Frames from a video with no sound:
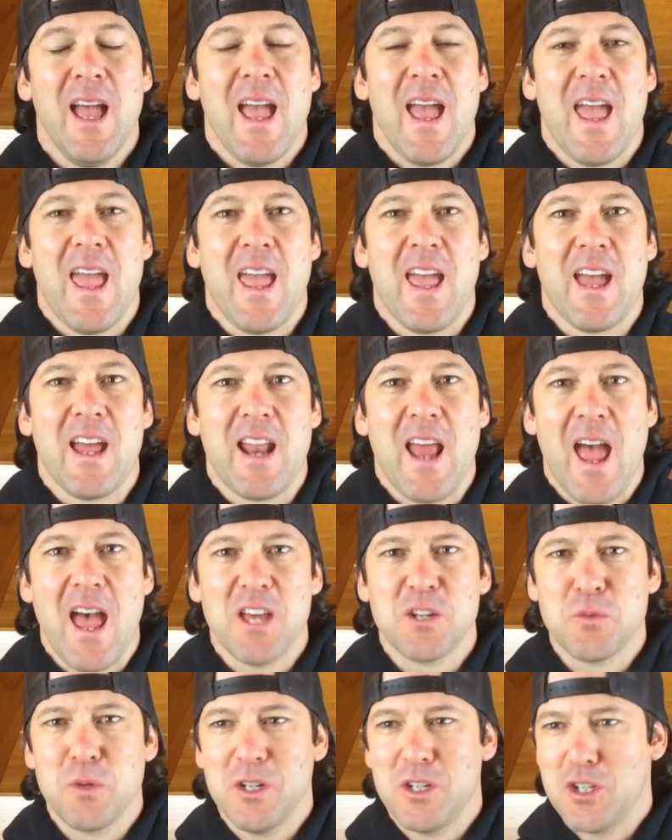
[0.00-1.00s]
And
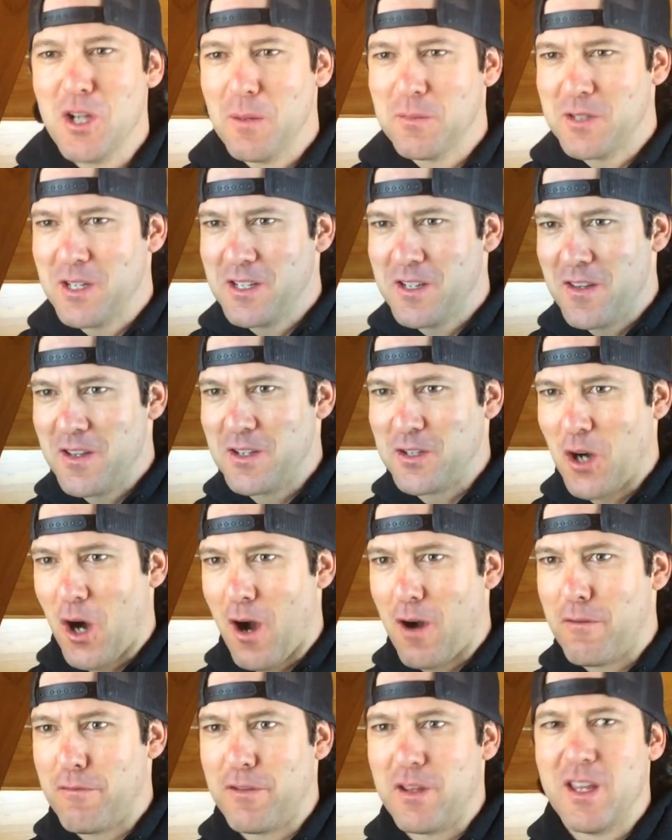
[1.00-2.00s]
as we jumped into this
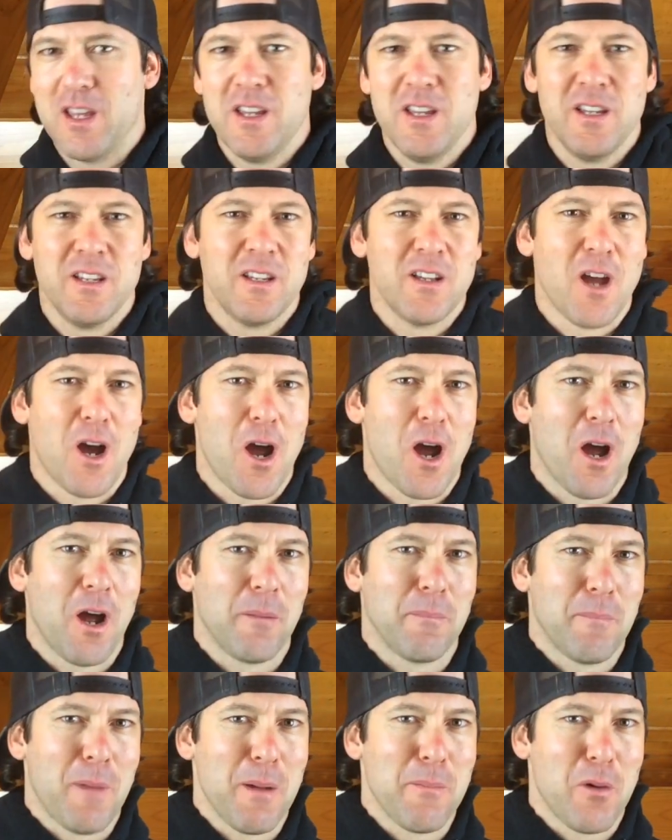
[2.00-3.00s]
RV,
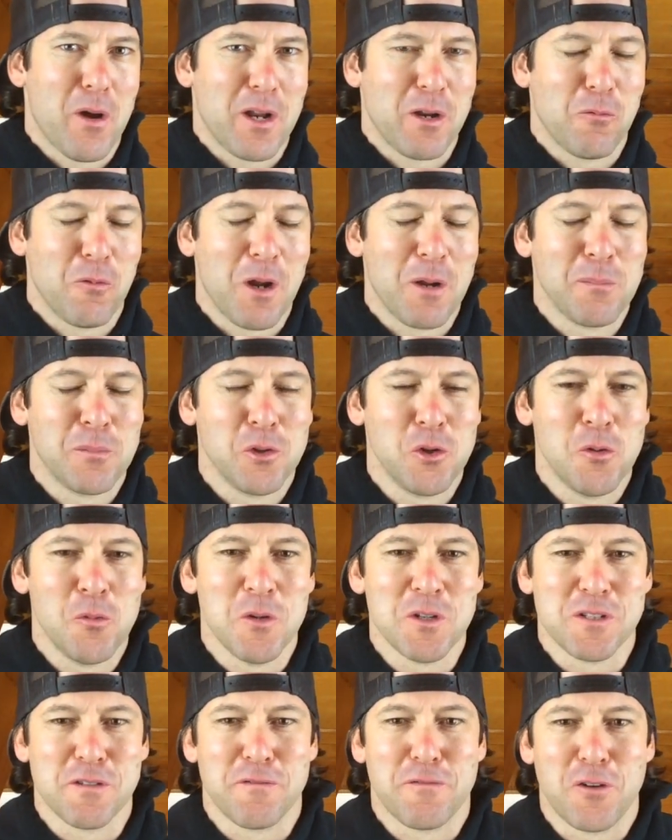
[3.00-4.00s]
my buddy Ringbloom
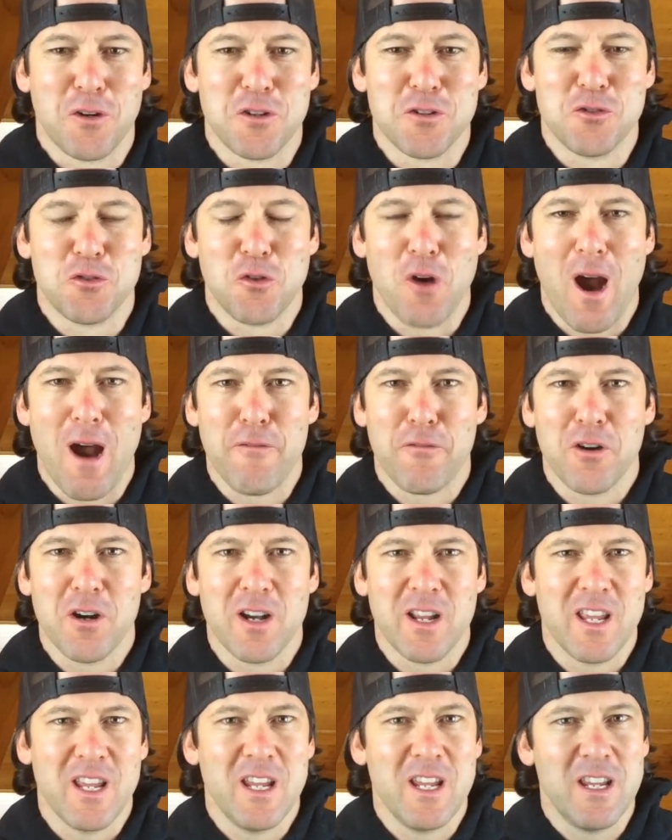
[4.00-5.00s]
was the first driver,
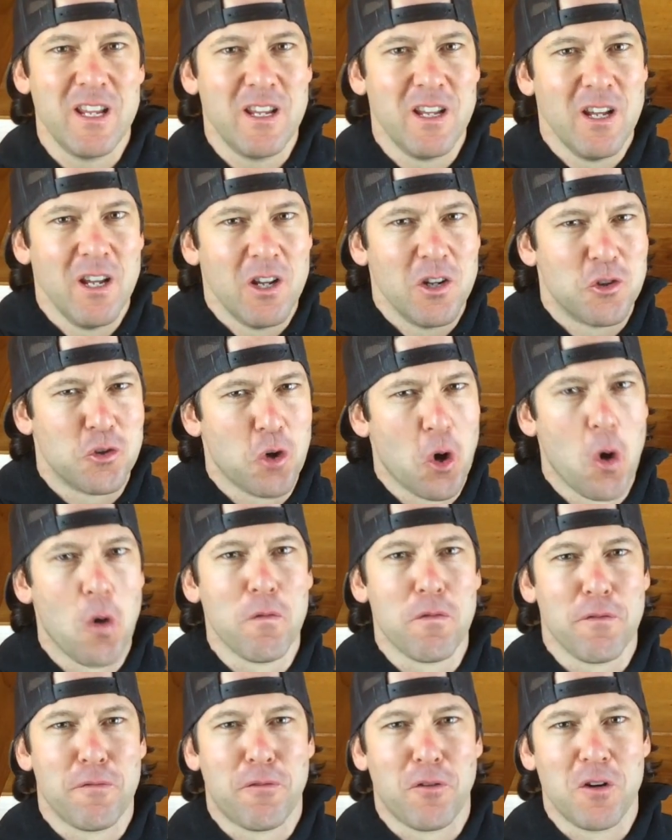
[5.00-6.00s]
and he
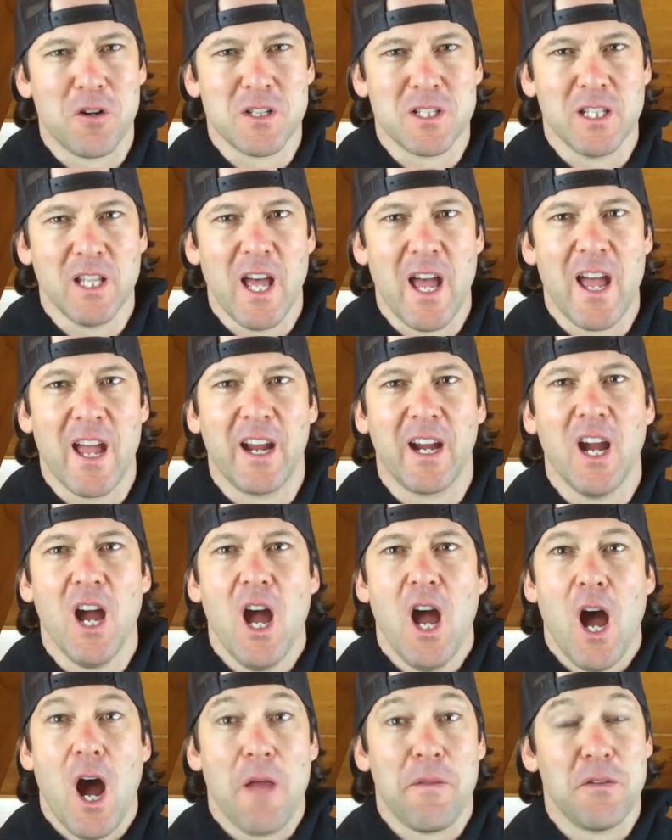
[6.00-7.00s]
drove the first leg
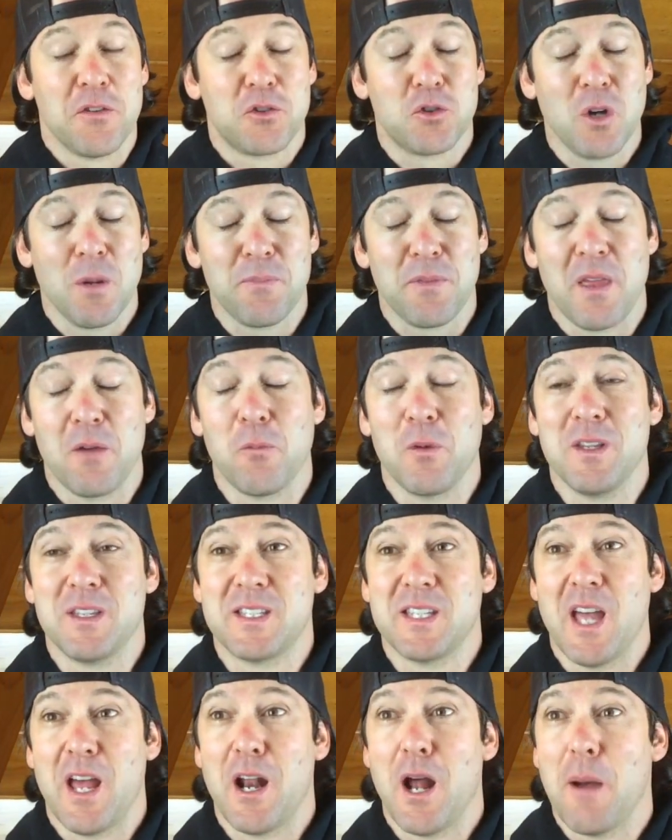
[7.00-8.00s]
on this trip that we'd
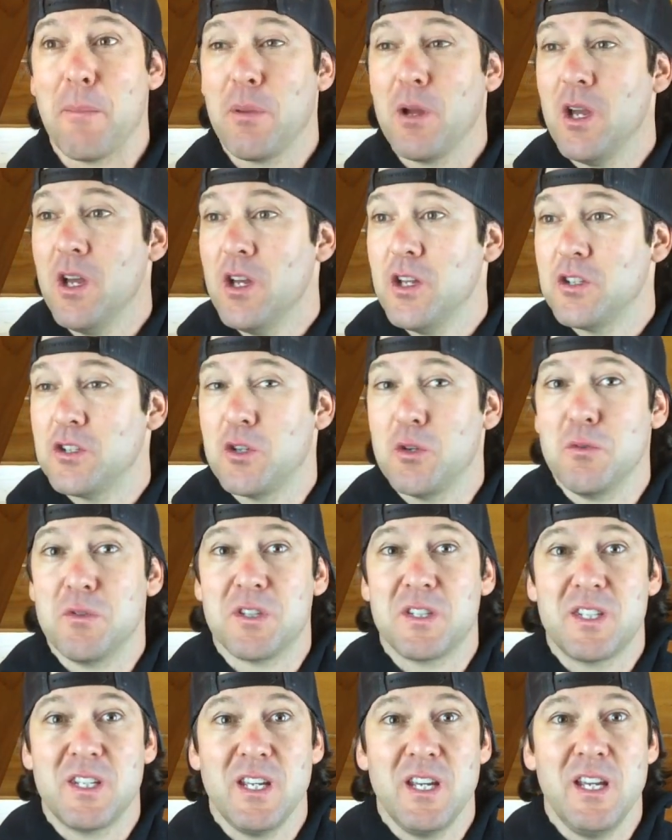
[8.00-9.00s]
set up to
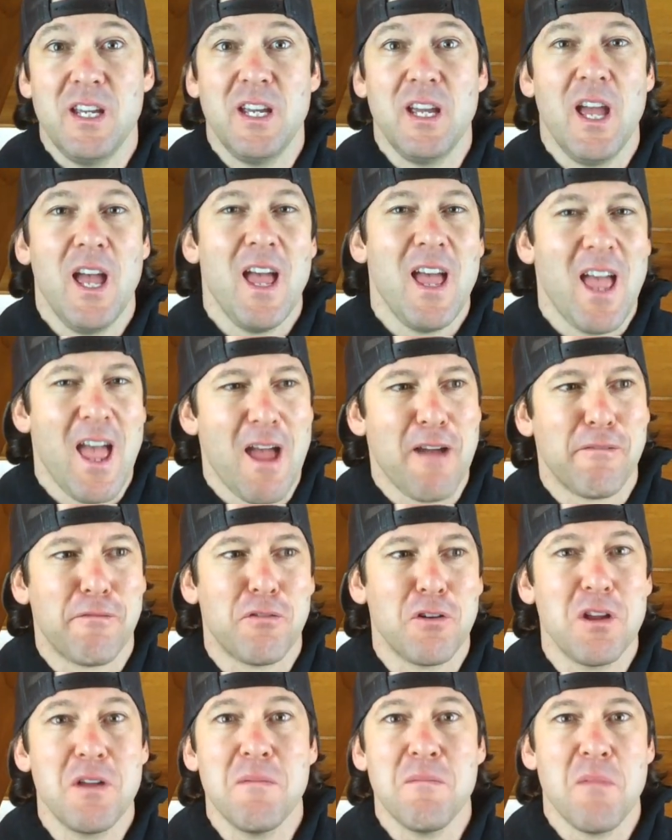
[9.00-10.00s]
see
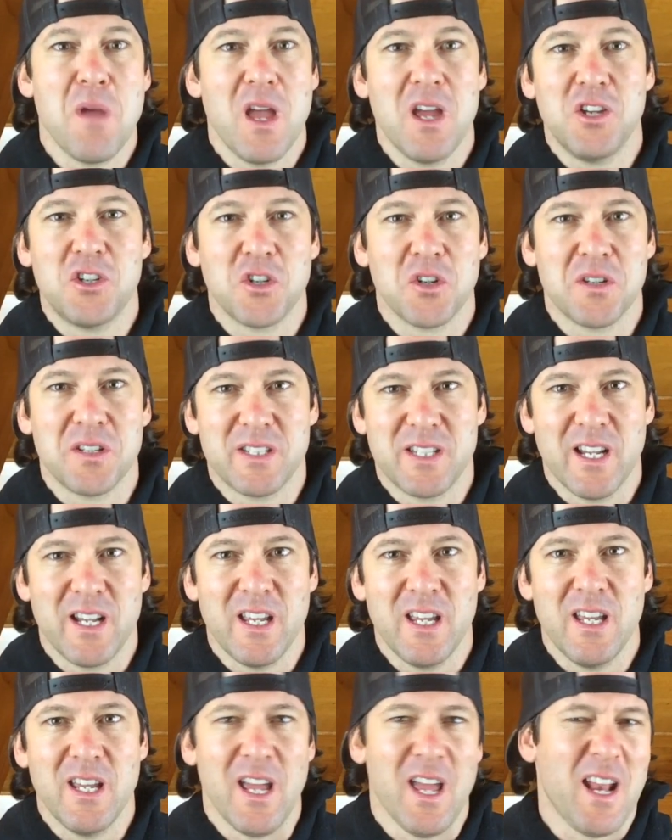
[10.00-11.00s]
every major
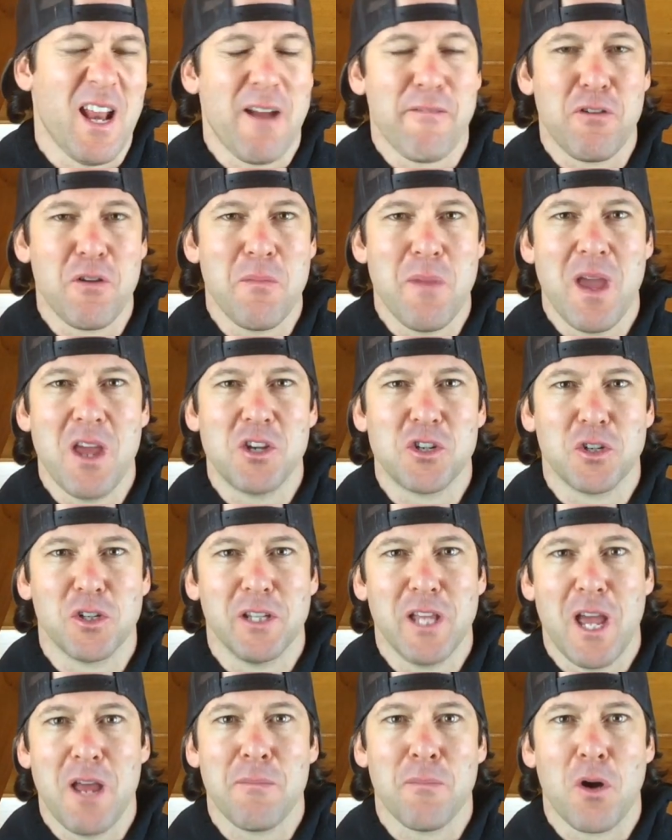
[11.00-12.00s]
city and every major
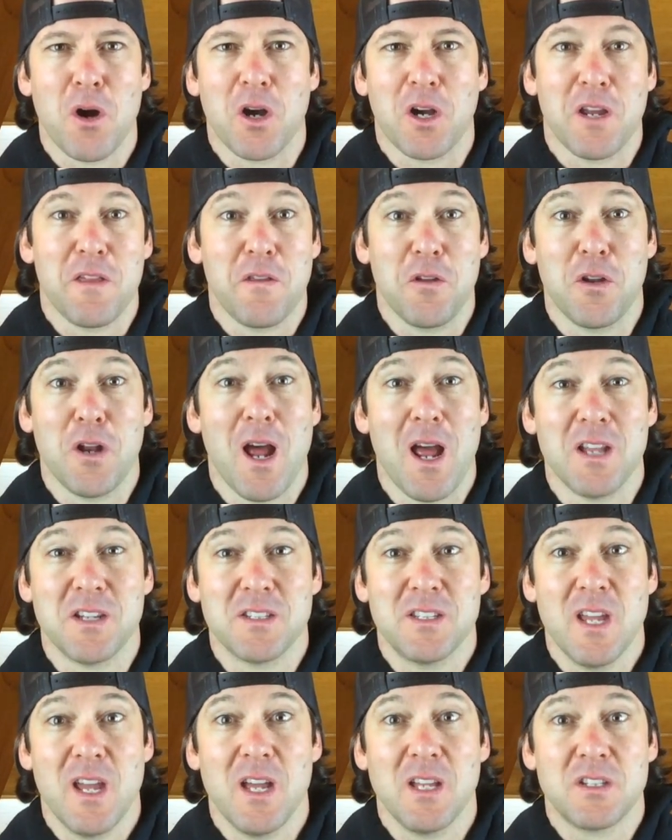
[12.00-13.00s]
landmark in the United
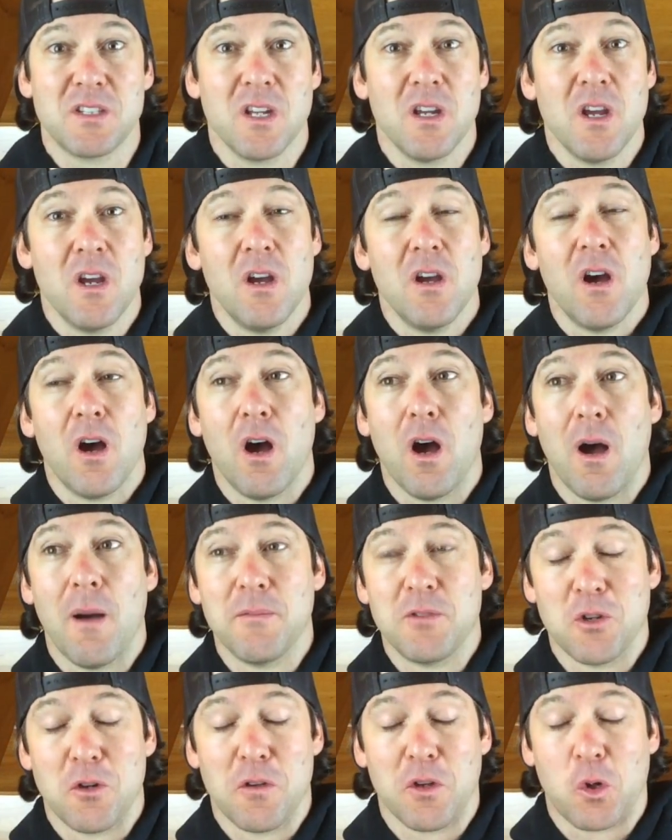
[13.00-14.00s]
States
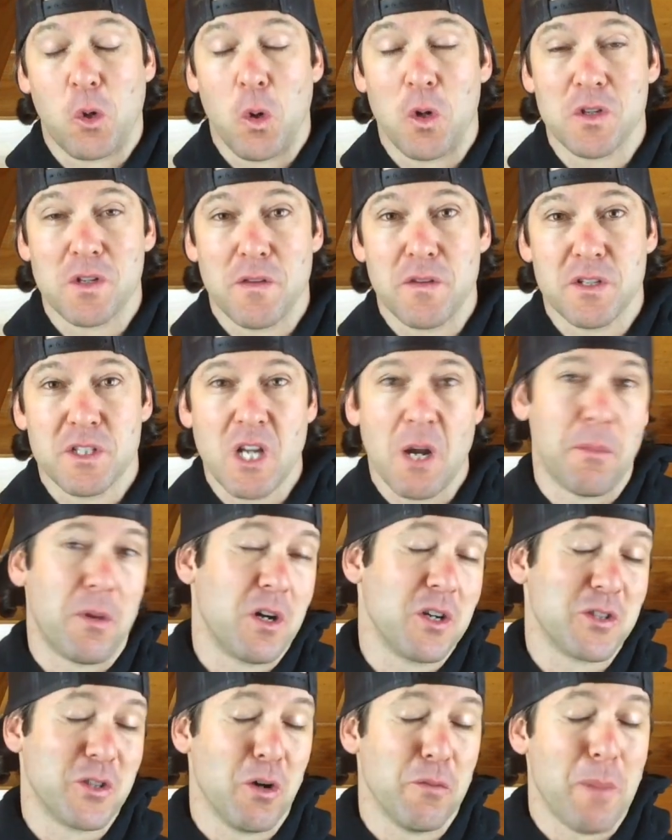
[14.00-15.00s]
during the course of the
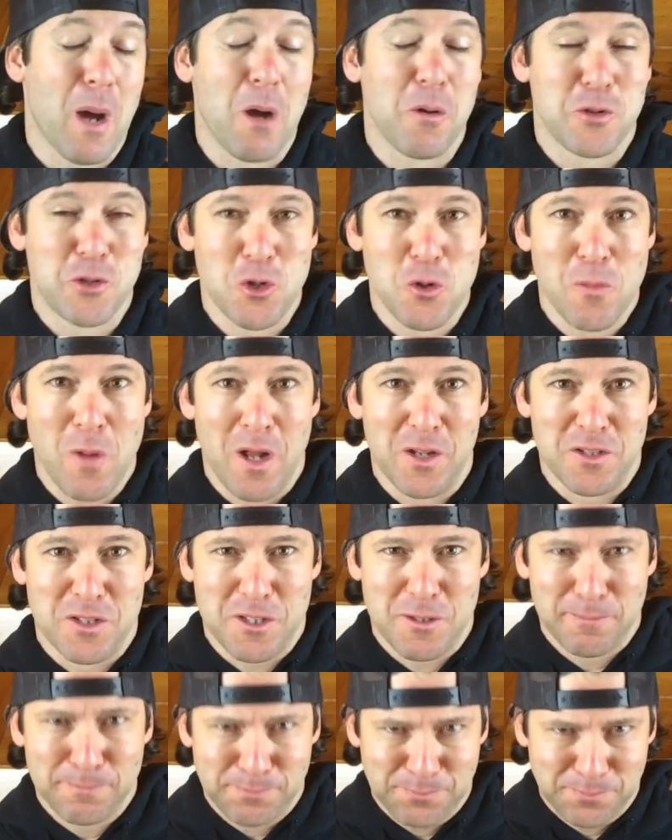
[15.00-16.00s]
summer, so about 2 months.